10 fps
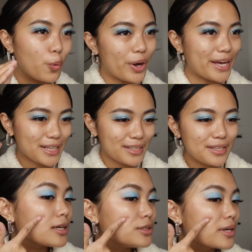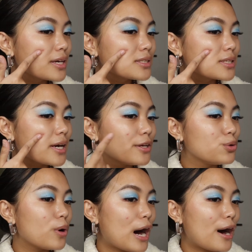winged. As you can see, I
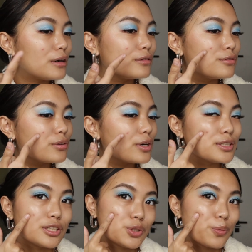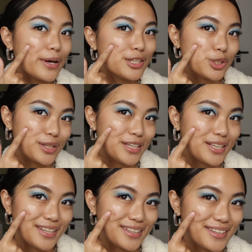do have a situation
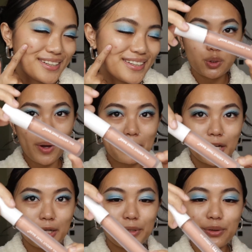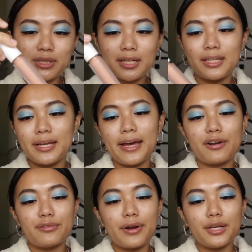here. So I'm gonna be using the
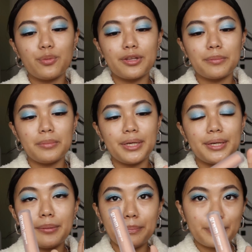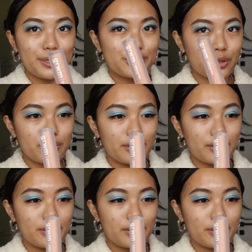Get Ready With Me Peach